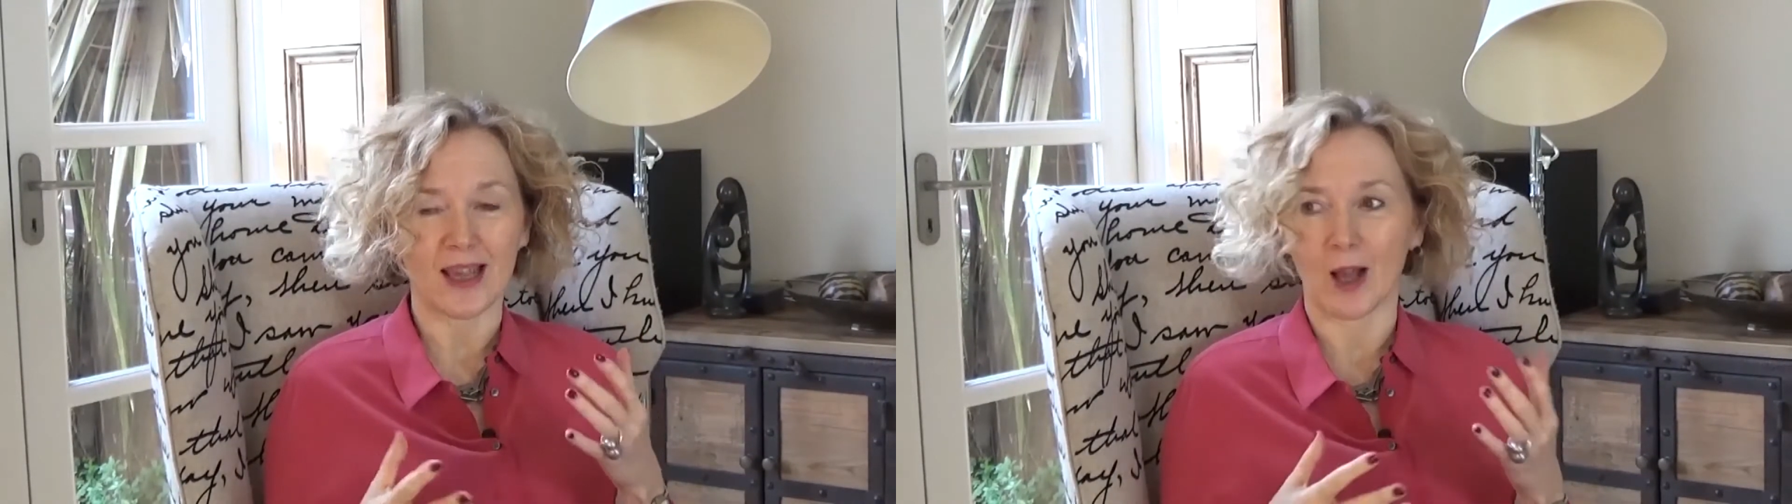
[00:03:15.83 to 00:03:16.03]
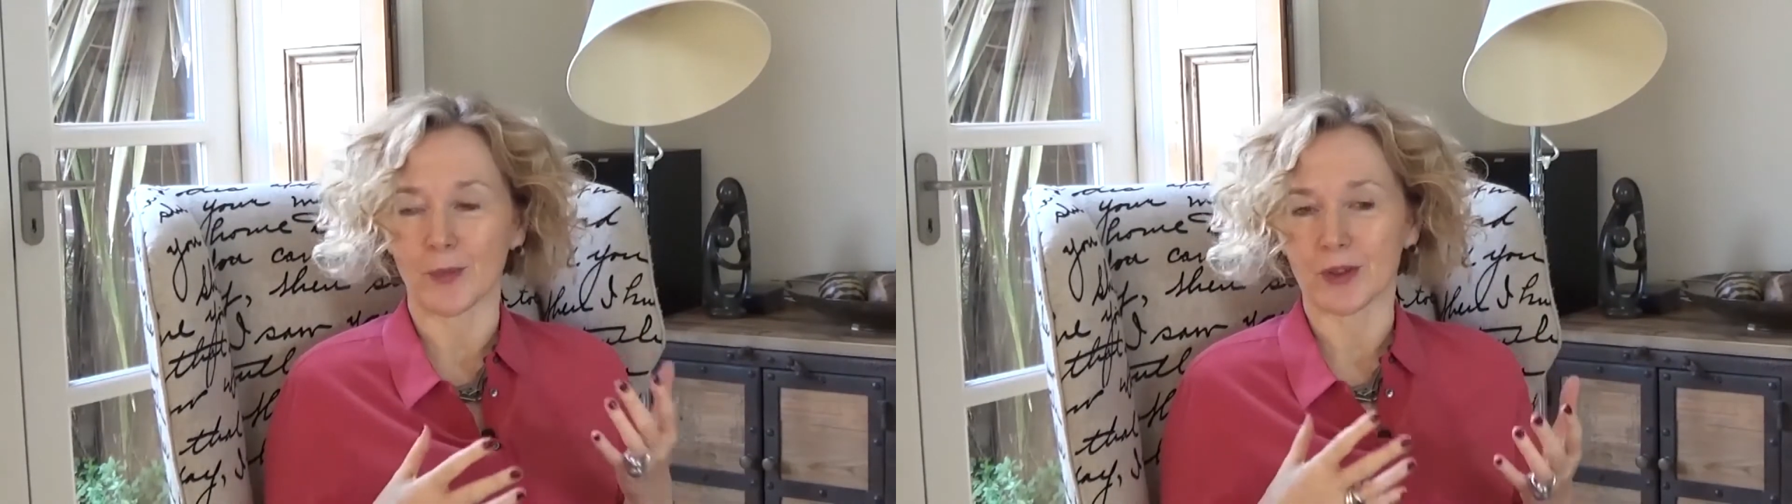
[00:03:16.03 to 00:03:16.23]

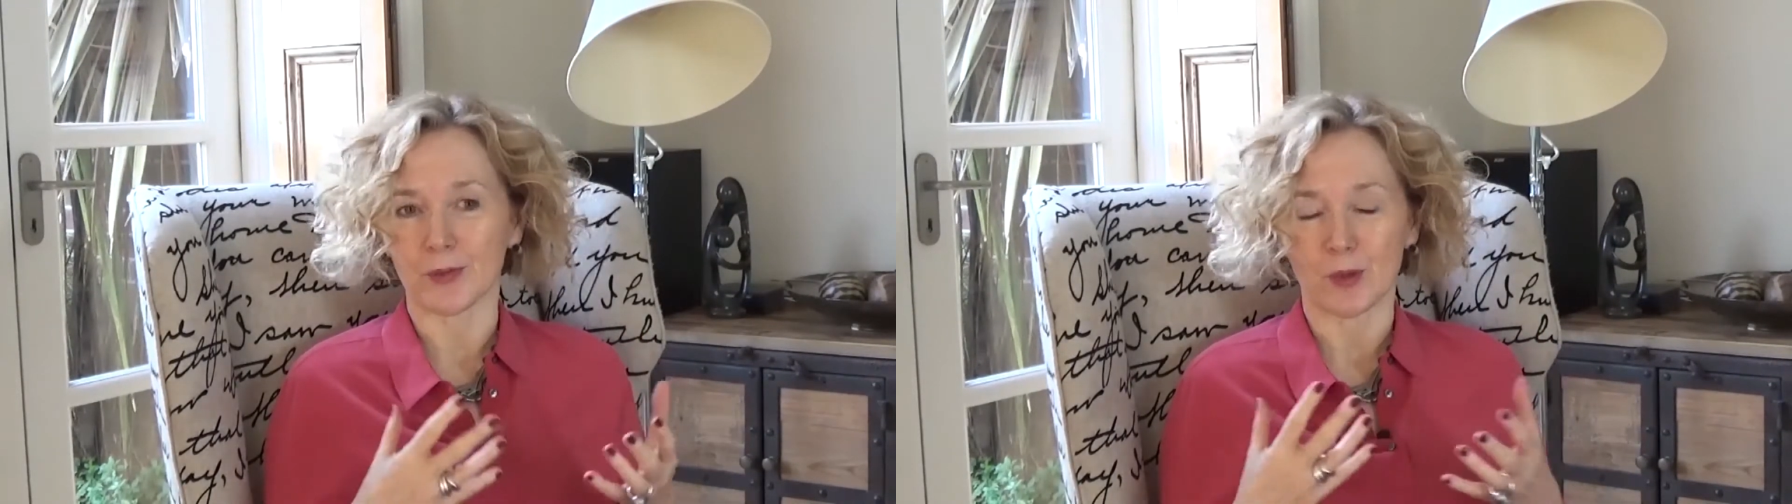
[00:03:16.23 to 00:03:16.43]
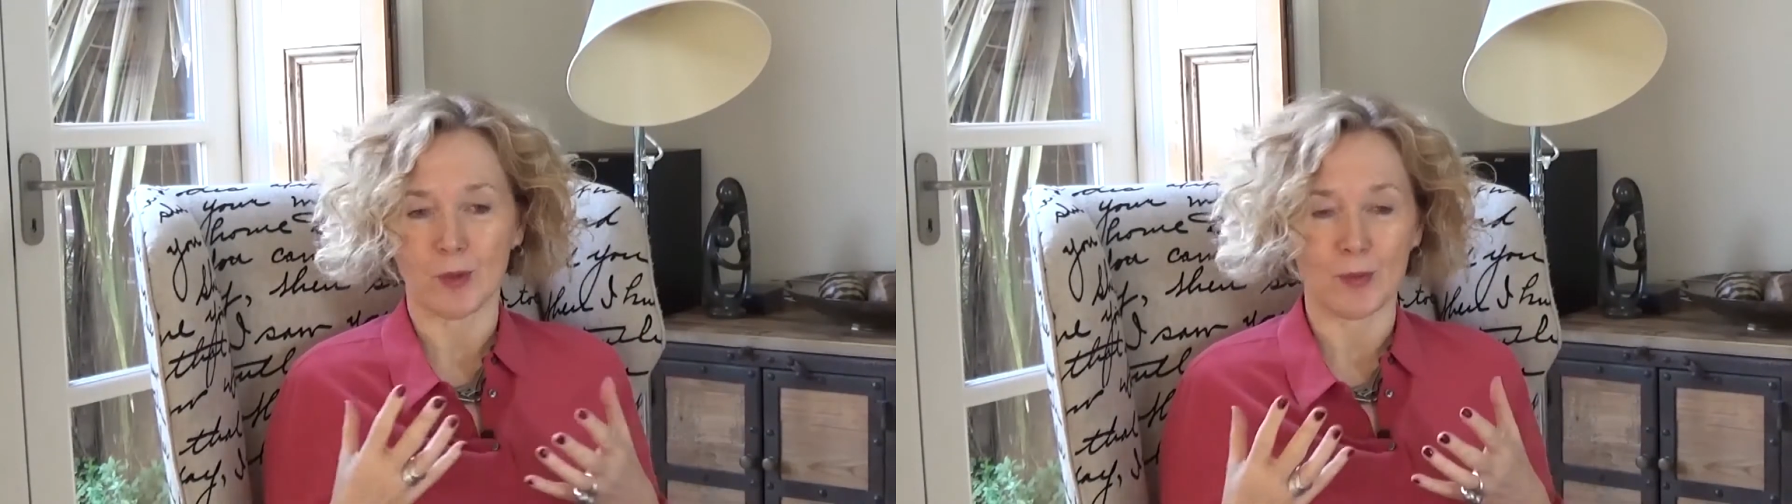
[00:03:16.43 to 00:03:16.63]
It helps
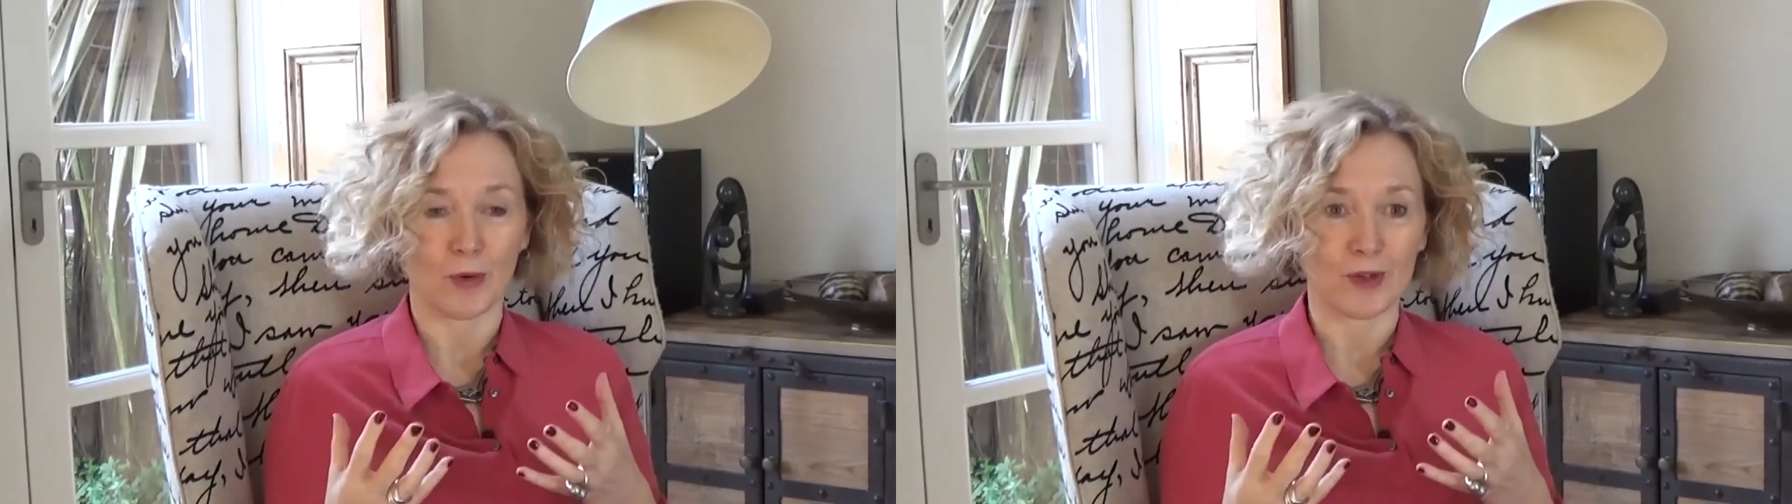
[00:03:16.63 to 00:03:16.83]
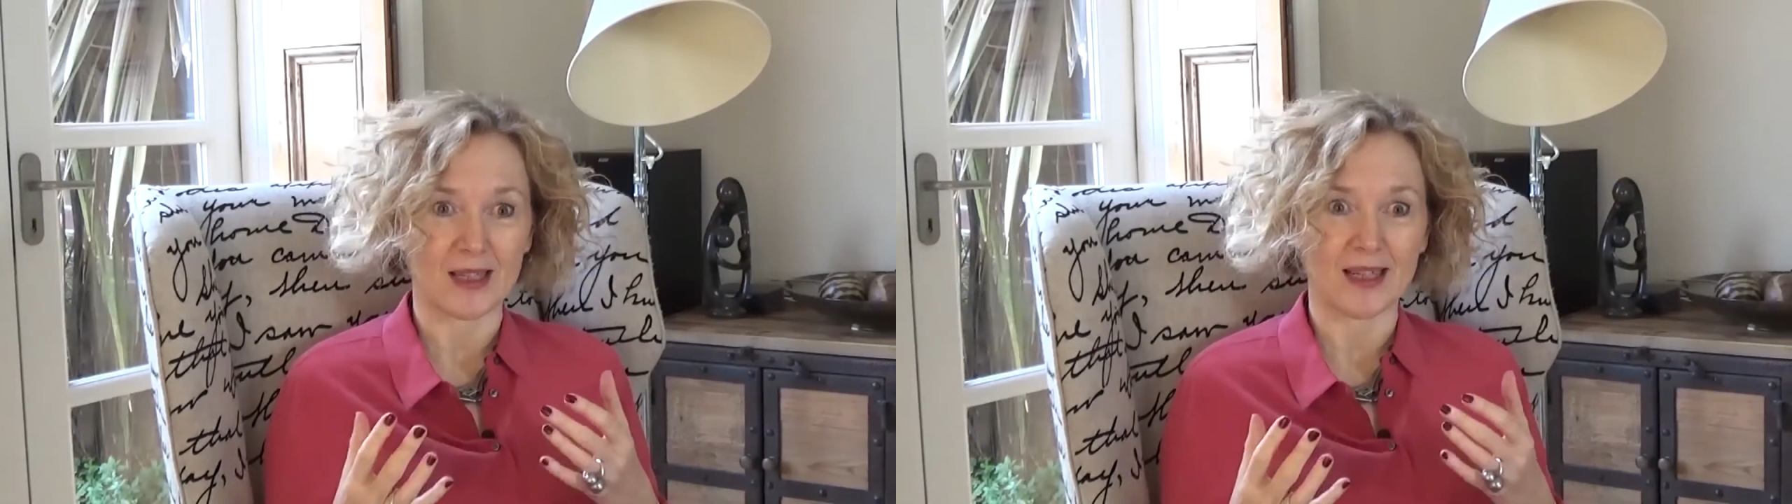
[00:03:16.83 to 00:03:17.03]
them to be
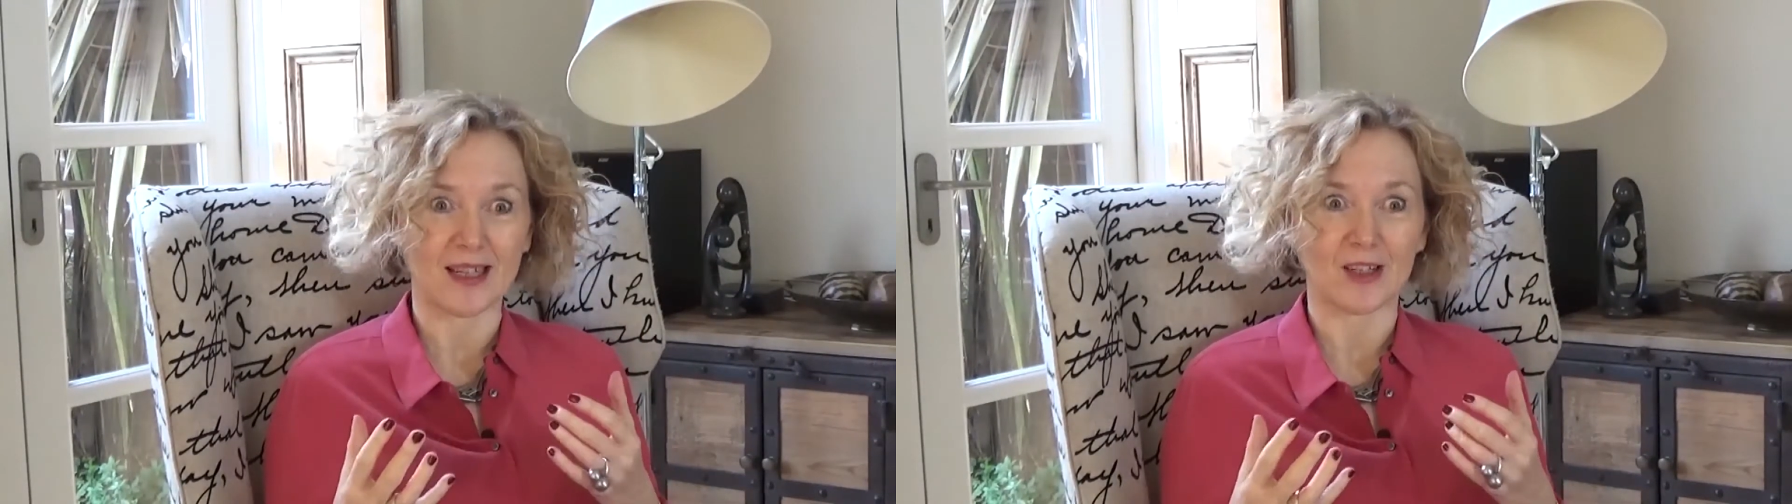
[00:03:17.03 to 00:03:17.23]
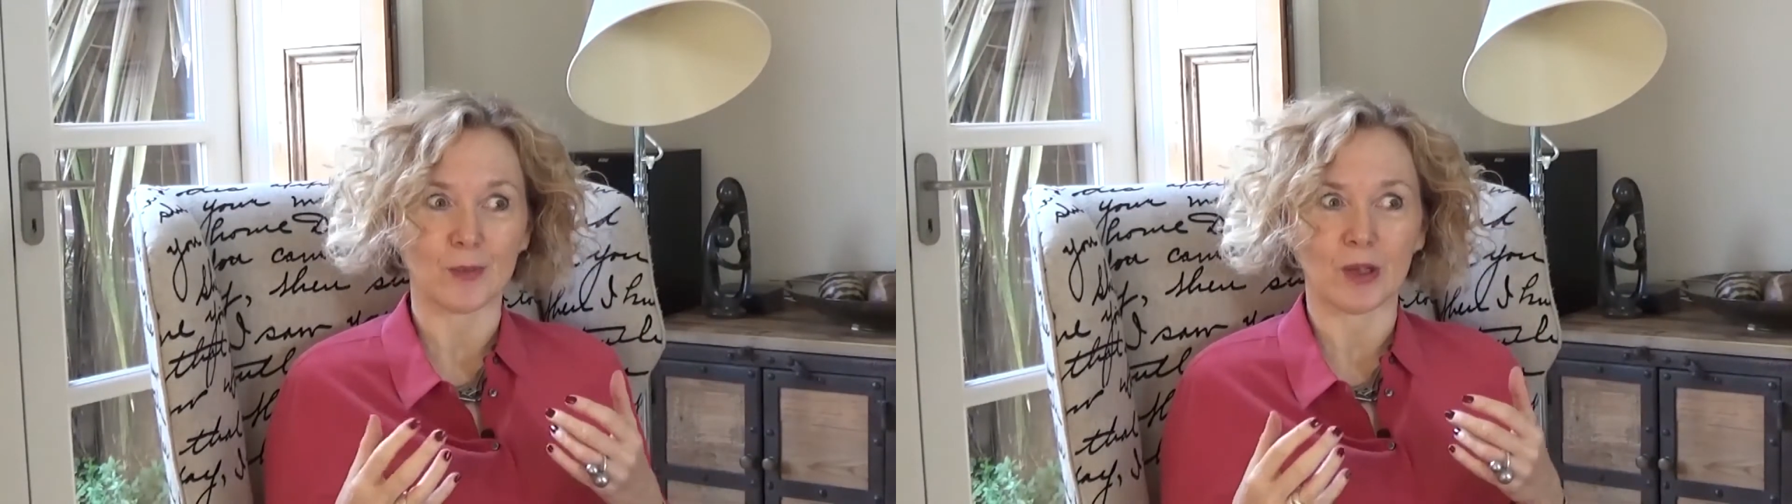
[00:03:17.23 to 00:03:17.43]
more
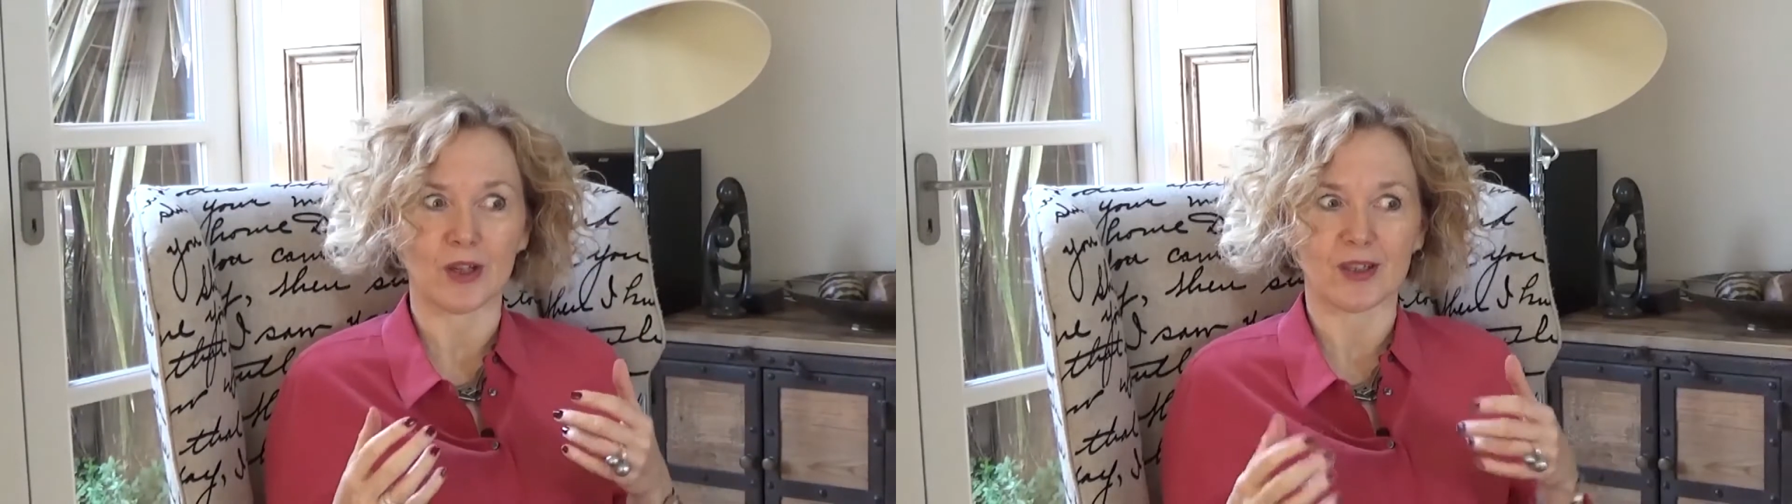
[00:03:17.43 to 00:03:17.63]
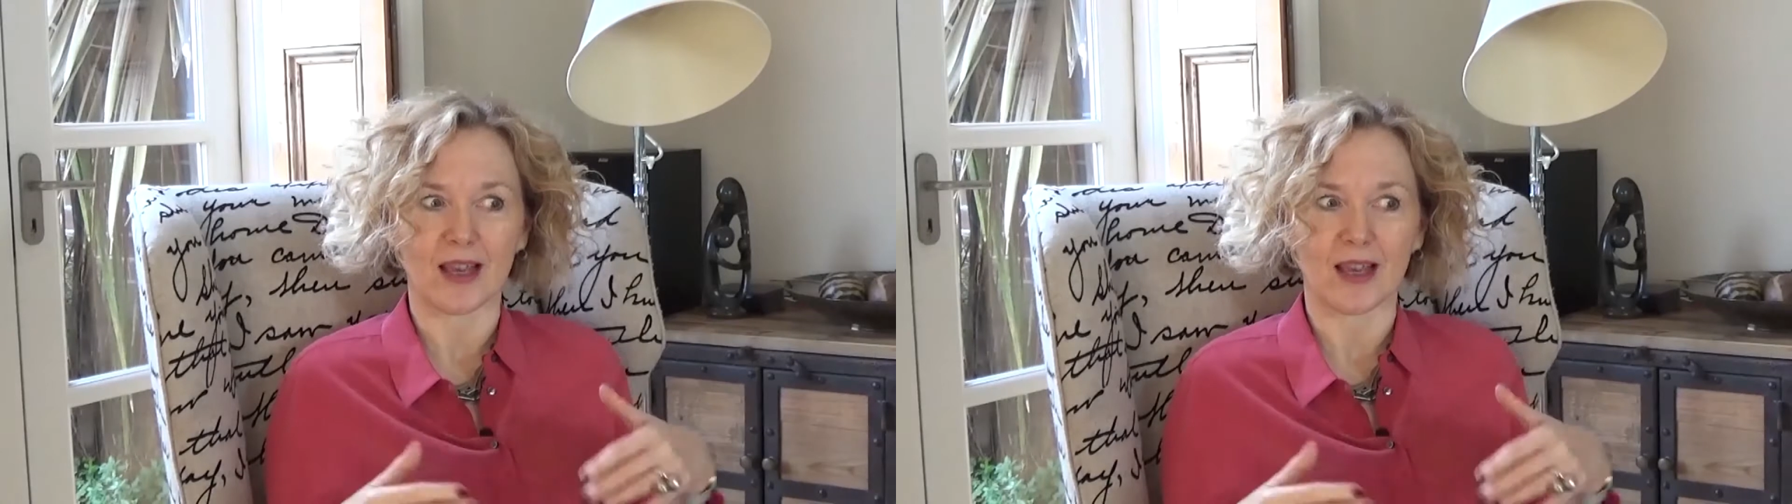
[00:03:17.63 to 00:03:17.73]
resilient because